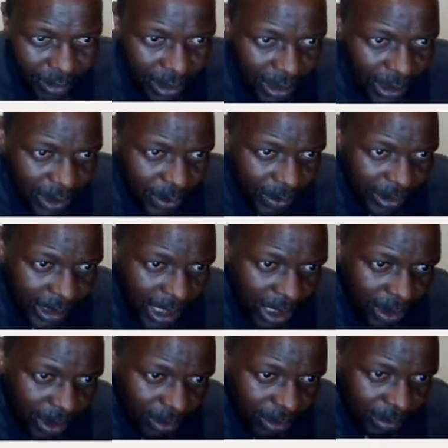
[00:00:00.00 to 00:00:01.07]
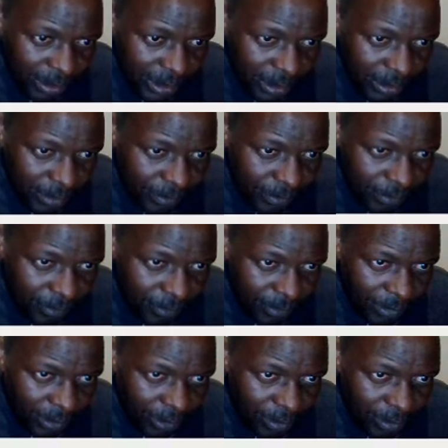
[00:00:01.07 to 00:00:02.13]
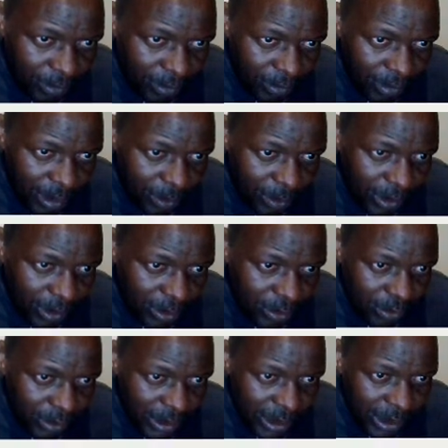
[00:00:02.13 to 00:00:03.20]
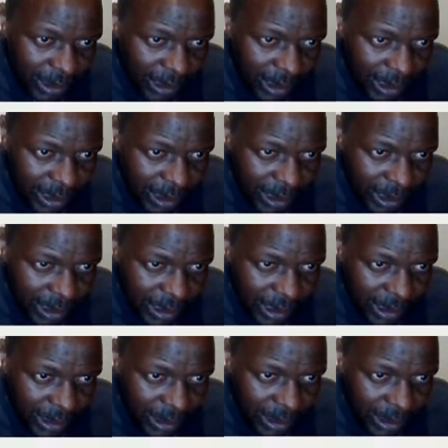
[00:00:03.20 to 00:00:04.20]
So now what I want to indicate here is that